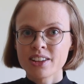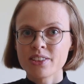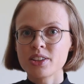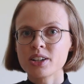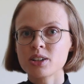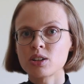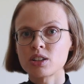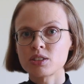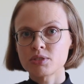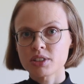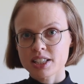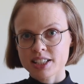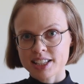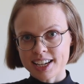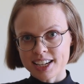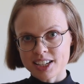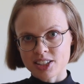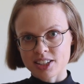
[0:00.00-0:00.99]
The
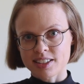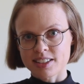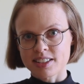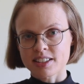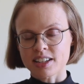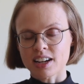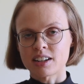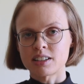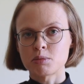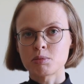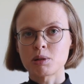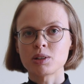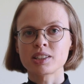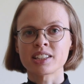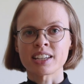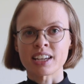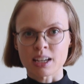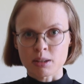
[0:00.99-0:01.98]
conversations are
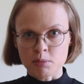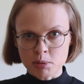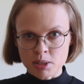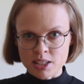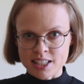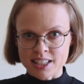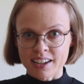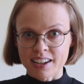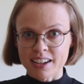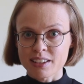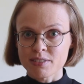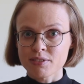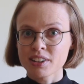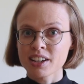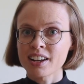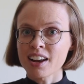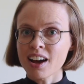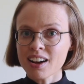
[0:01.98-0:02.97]
about campus
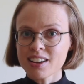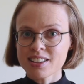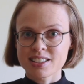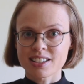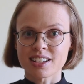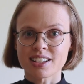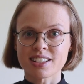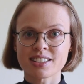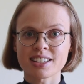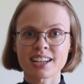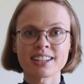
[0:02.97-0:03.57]
life, classes,